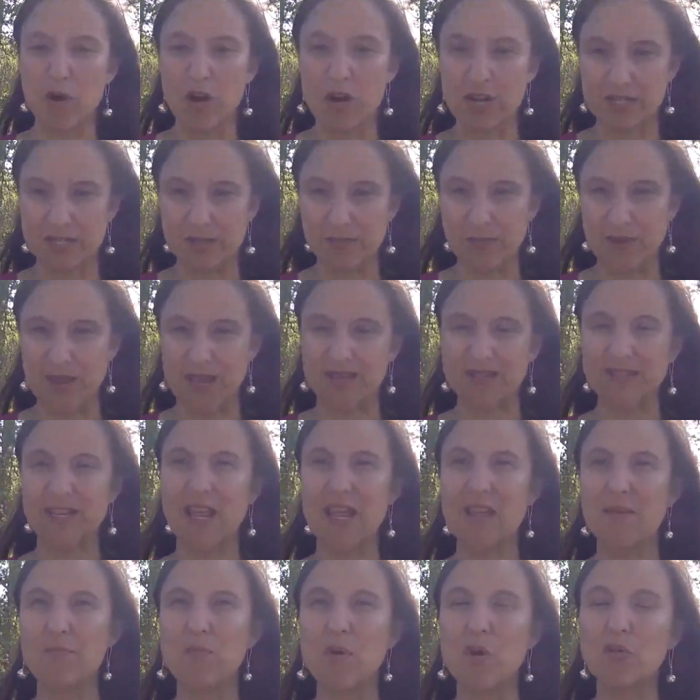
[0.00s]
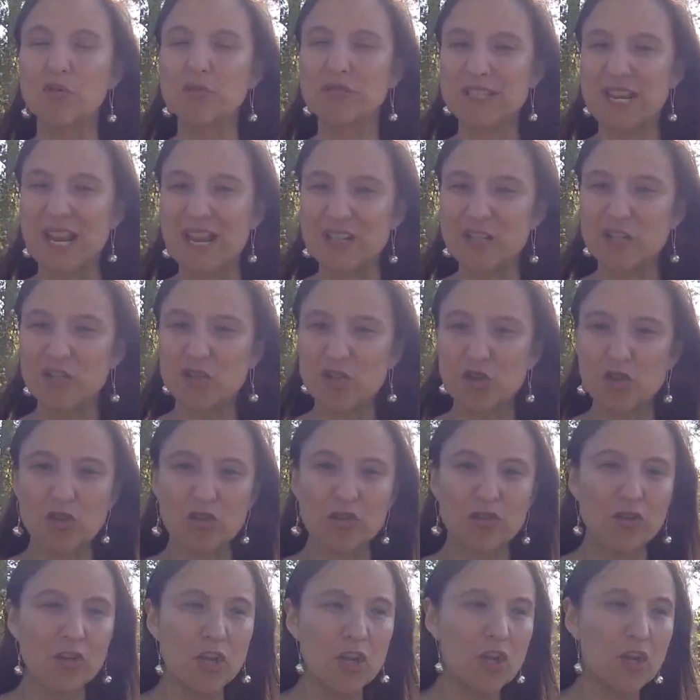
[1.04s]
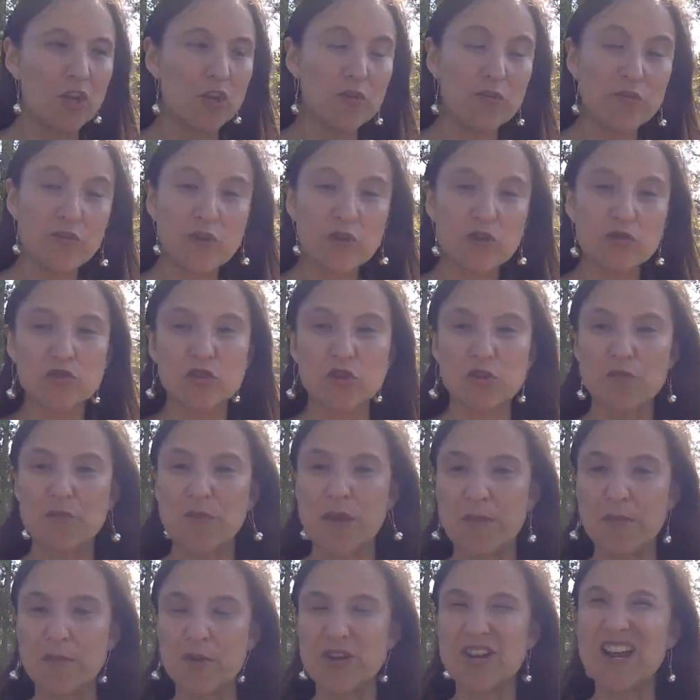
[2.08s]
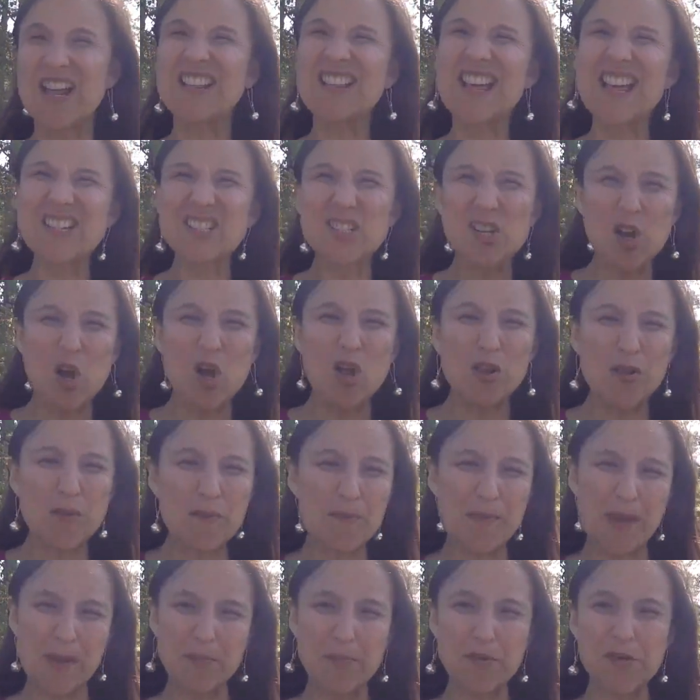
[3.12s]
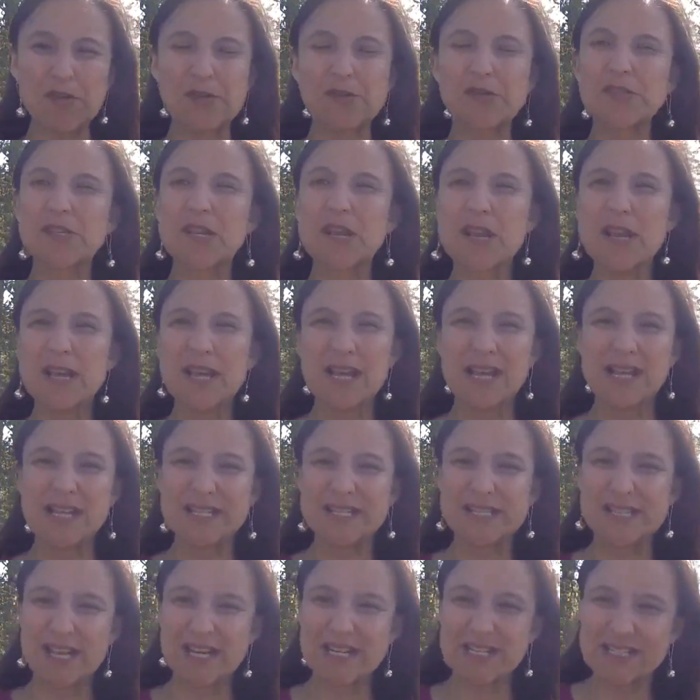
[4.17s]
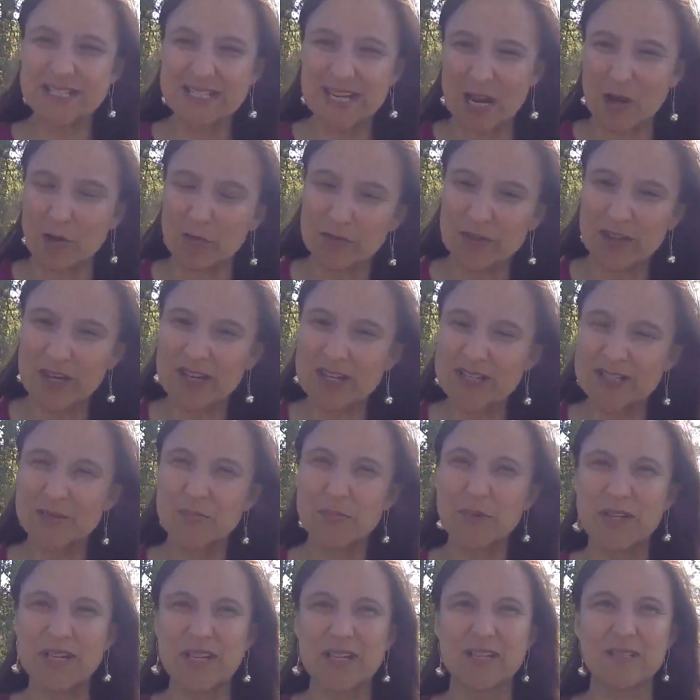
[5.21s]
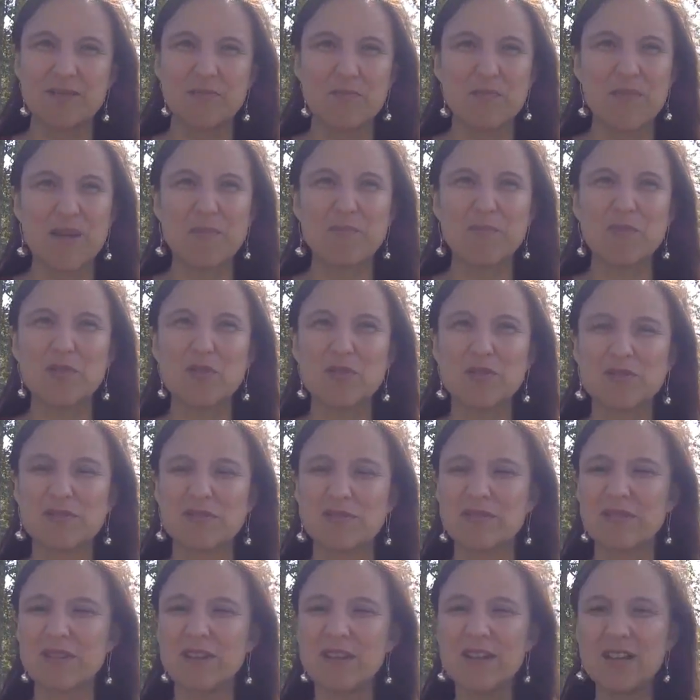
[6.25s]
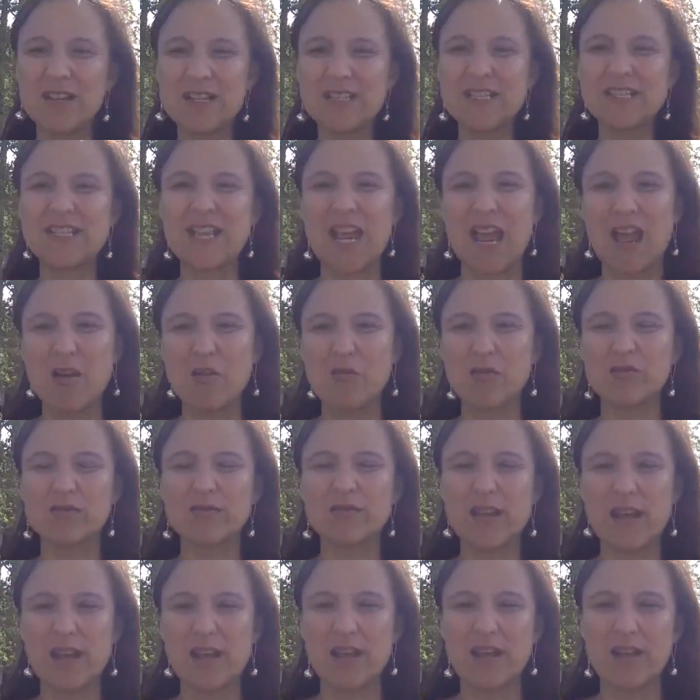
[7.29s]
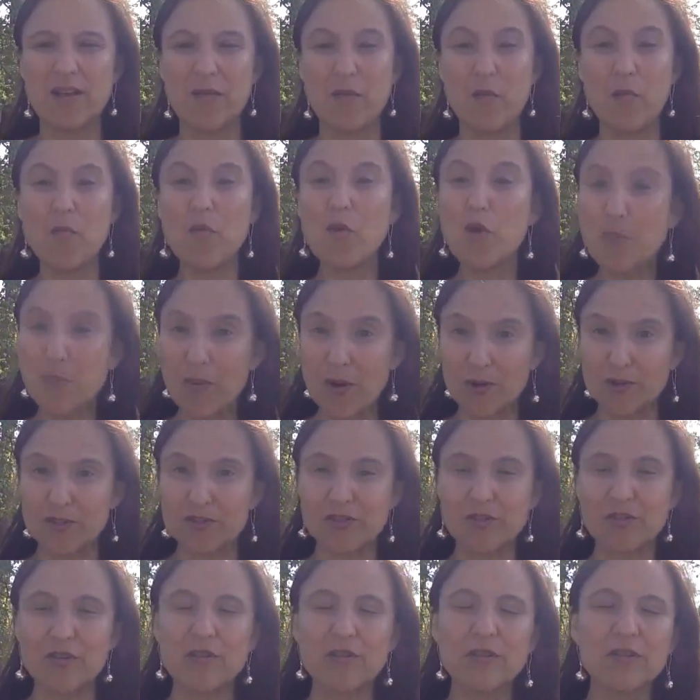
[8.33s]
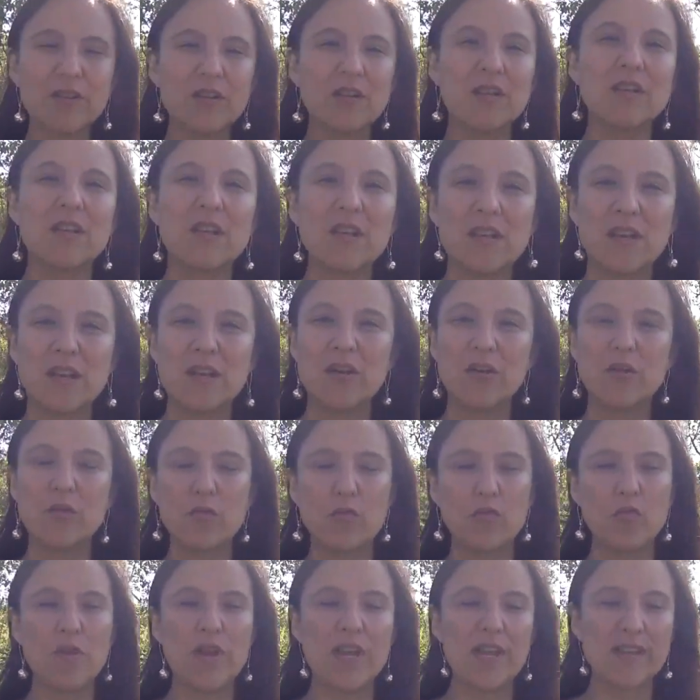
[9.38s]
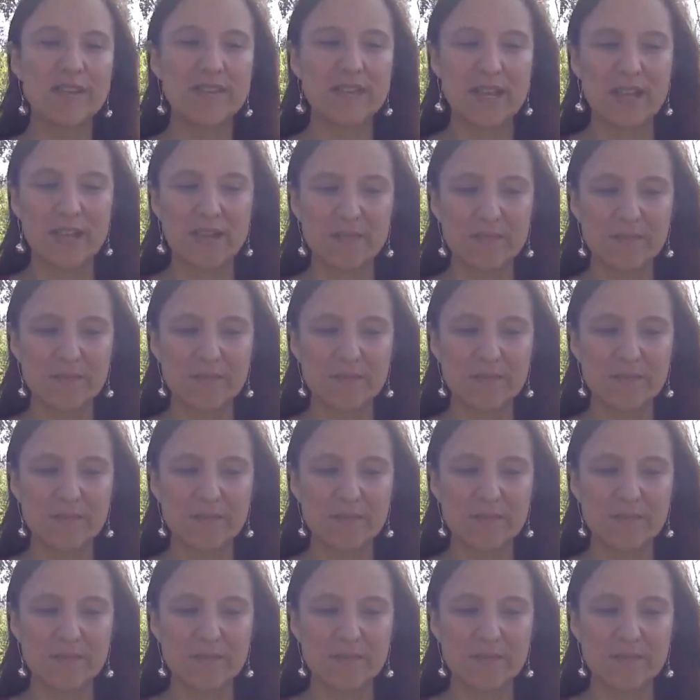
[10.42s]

prospect, a potential future member. And I like to call them members instead of downlines because members sound more personal. With